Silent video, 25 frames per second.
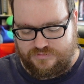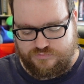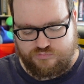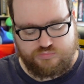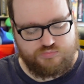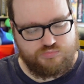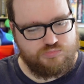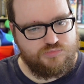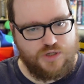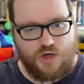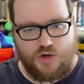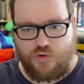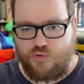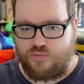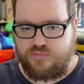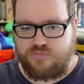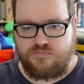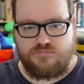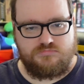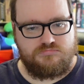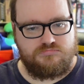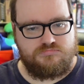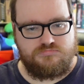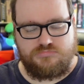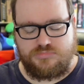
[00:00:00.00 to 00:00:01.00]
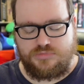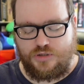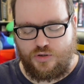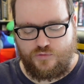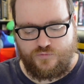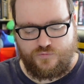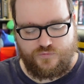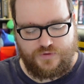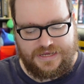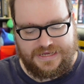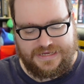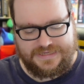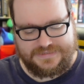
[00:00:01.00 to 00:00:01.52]
No
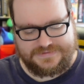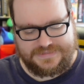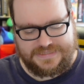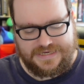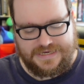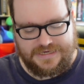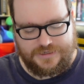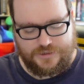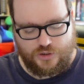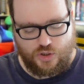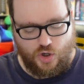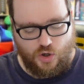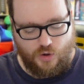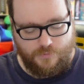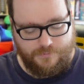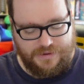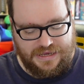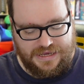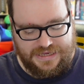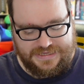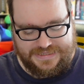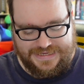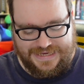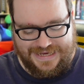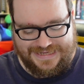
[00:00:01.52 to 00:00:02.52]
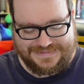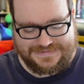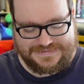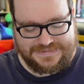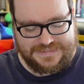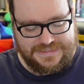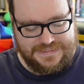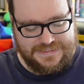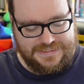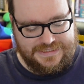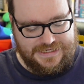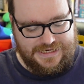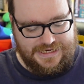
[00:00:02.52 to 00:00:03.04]
hand-to-hand combat yet,
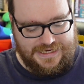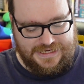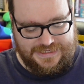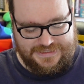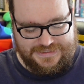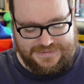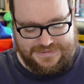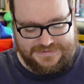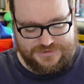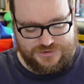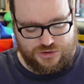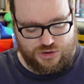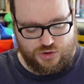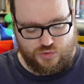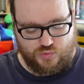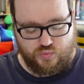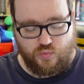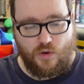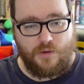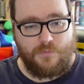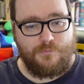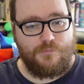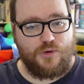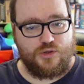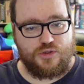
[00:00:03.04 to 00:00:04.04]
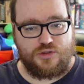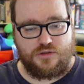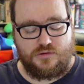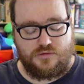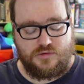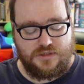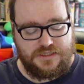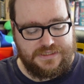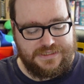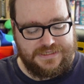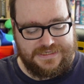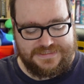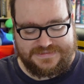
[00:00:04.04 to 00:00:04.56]
and it was just one model,
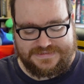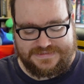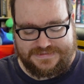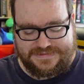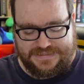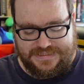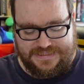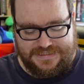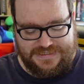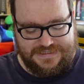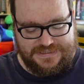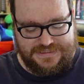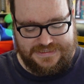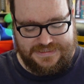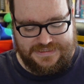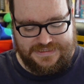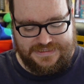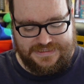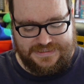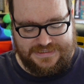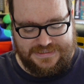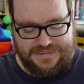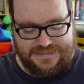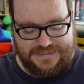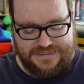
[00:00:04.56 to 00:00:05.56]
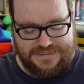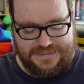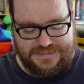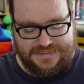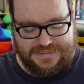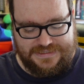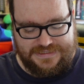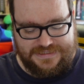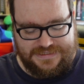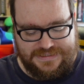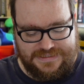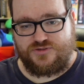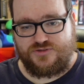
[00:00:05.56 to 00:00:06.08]
3
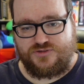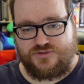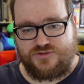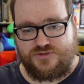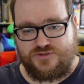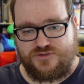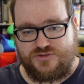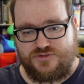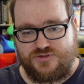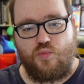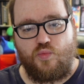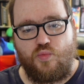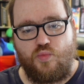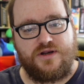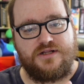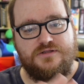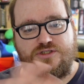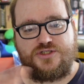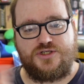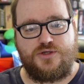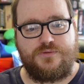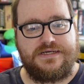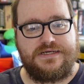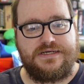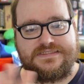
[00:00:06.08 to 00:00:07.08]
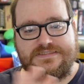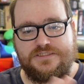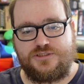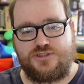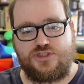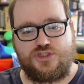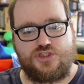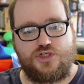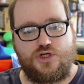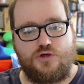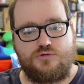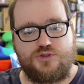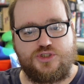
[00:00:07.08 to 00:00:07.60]
objectives. So what I'll do is I'll
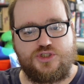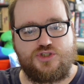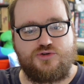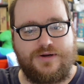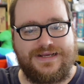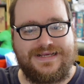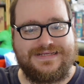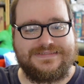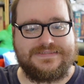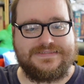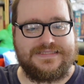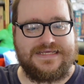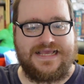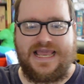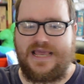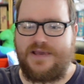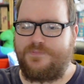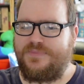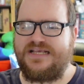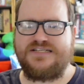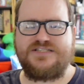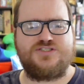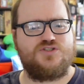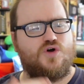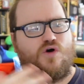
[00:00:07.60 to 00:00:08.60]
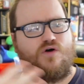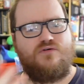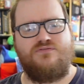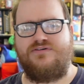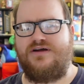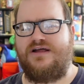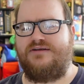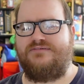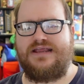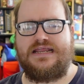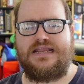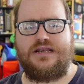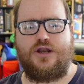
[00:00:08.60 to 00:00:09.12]
just go straight into the game. It's not
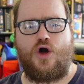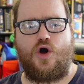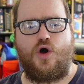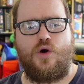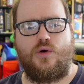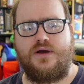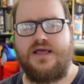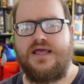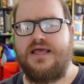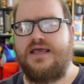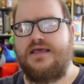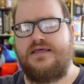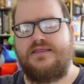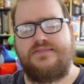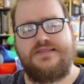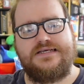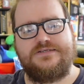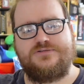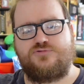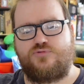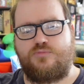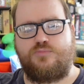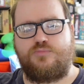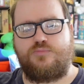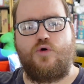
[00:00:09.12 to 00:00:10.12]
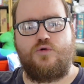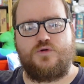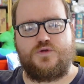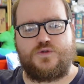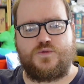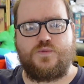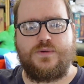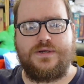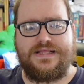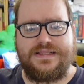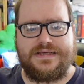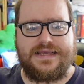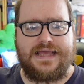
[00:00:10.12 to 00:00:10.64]
very long. These reports
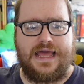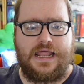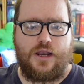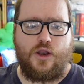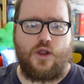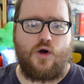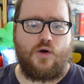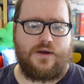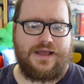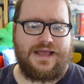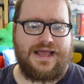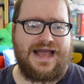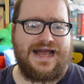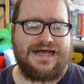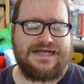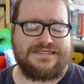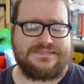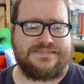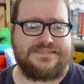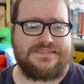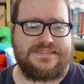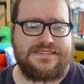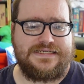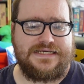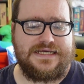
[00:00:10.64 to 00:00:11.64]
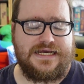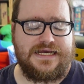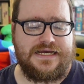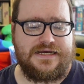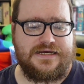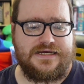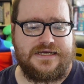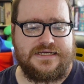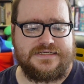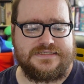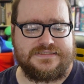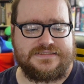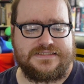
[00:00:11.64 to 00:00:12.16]
will get longer as the
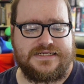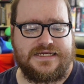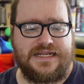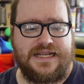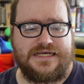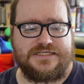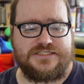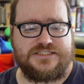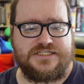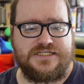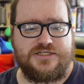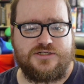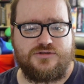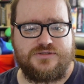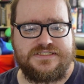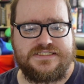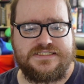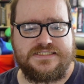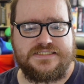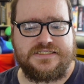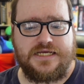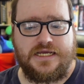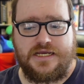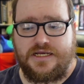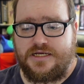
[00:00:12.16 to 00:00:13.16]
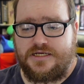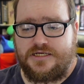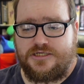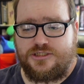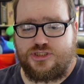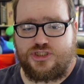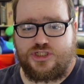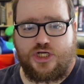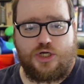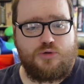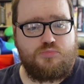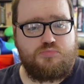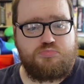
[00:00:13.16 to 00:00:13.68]
collection increases.
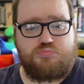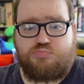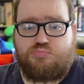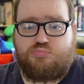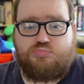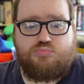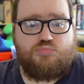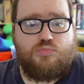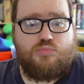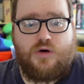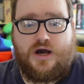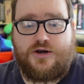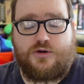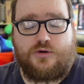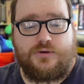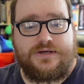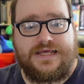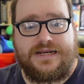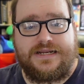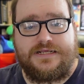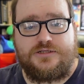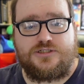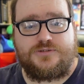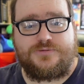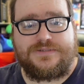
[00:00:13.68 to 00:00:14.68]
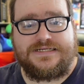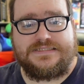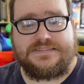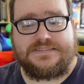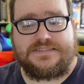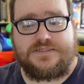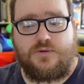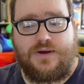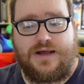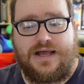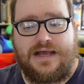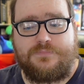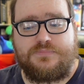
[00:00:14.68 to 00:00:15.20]
So why not get into it and see
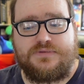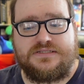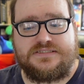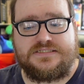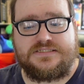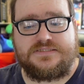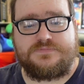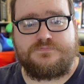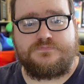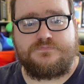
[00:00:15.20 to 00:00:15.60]
what happens?